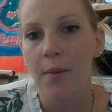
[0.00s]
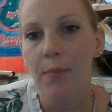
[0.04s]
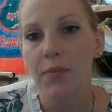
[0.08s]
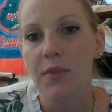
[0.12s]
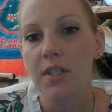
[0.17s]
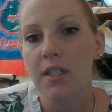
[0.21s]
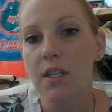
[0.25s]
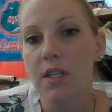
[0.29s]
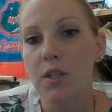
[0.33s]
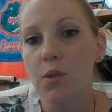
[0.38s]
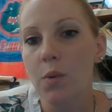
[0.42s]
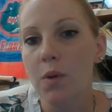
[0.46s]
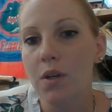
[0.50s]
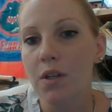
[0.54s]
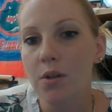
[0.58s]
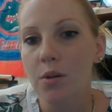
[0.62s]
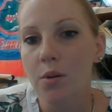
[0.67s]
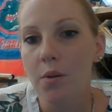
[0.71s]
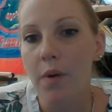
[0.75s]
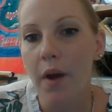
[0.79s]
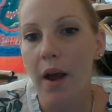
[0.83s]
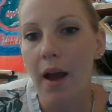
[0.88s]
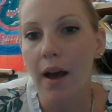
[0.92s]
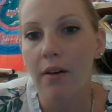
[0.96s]
Since we
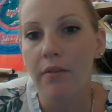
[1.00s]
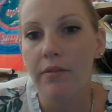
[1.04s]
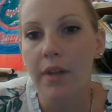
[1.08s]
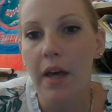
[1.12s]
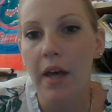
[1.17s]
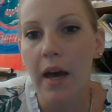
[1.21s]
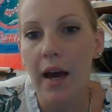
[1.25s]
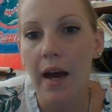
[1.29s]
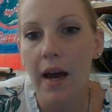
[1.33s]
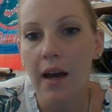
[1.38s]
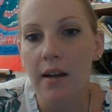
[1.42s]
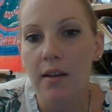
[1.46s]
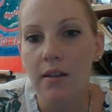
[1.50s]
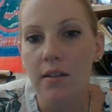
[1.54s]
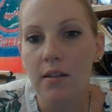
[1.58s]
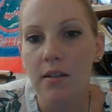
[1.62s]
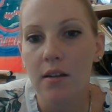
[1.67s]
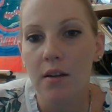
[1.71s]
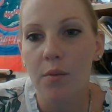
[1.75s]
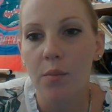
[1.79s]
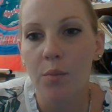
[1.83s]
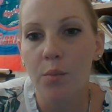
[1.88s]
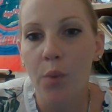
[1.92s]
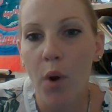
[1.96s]
do have that
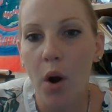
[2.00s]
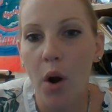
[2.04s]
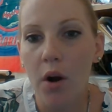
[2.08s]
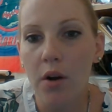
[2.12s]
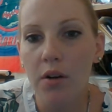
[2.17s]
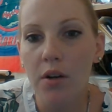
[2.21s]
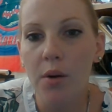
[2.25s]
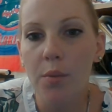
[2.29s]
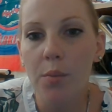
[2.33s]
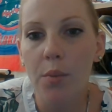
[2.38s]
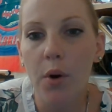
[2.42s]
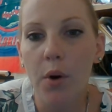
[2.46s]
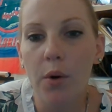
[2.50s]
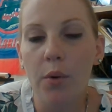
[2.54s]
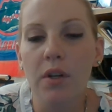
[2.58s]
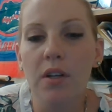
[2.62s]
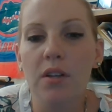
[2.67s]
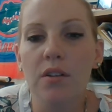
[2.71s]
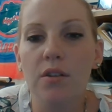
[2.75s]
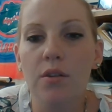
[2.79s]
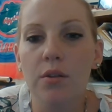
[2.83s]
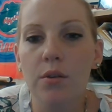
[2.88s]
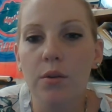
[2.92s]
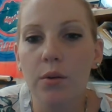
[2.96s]
barn
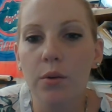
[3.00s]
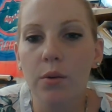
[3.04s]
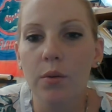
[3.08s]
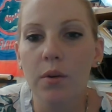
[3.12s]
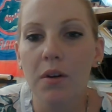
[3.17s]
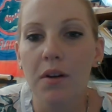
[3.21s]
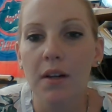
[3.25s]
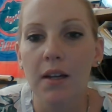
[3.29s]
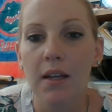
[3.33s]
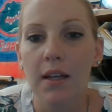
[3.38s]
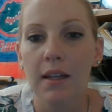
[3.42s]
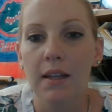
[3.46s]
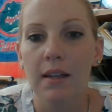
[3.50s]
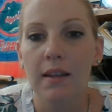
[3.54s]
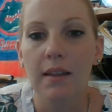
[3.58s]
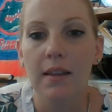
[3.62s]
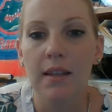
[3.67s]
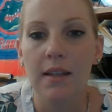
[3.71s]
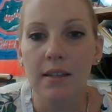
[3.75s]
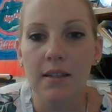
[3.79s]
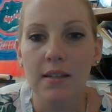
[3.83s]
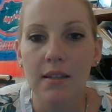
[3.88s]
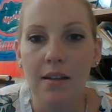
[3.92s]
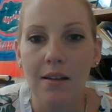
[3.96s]
component to
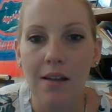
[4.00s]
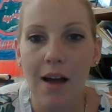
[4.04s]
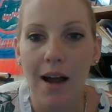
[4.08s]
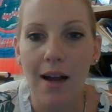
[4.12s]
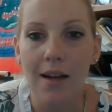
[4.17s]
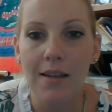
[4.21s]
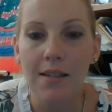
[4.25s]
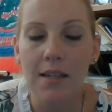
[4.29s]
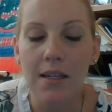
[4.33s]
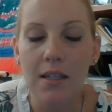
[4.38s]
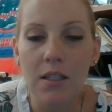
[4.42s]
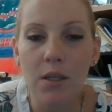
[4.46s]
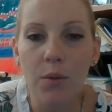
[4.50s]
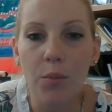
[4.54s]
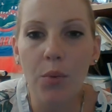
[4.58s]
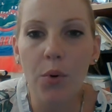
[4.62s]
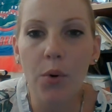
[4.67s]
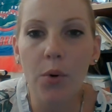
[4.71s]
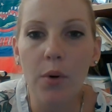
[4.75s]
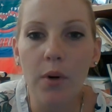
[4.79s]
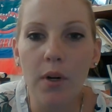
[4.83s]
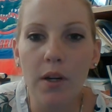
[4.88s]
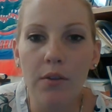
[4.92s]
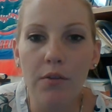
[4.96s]
this class, it's
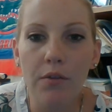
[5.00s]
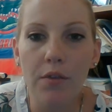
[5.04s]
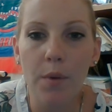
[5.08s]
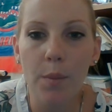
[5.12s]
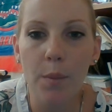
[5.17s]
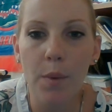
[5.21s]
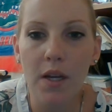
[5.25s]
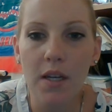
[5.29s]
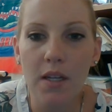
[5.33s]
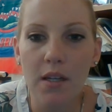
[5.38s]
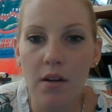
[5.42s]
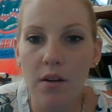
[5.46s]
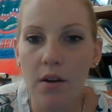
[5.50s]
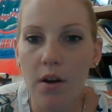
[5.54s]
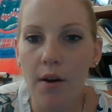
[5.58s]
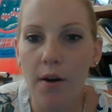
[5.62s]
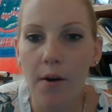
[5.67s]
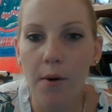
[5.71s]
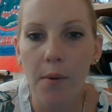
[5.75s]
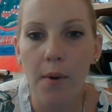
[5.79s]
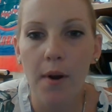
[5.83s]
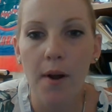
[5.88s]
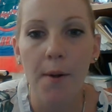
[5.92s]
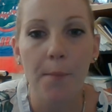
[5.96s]
important for me to
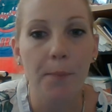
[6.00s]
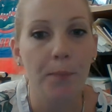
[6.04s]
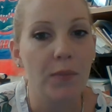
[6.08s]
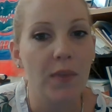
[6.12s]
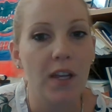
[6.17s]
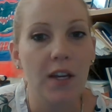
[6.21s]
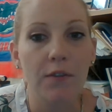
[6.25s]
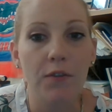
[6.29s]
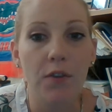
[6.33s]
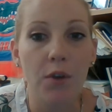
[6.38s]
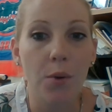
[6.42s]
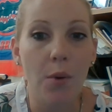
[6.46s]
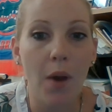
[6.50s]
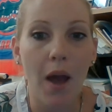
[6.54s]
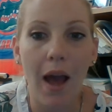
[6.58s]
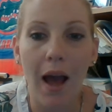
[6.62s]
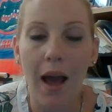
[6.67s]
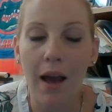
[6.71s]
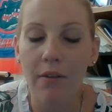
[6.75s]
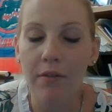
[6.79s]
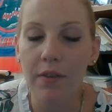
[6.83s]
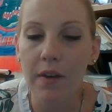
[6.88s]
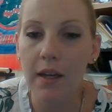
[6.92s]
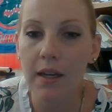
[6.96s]
know if you
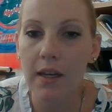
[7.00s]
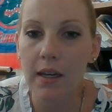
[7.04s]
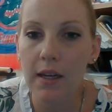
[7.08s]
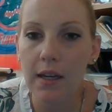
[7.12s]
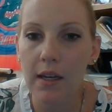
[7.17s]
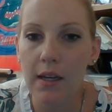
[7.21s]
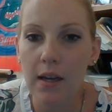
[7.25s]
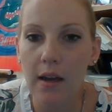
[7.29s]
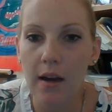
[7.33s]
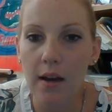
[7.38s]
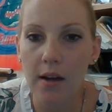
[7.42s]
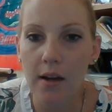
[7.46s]
have any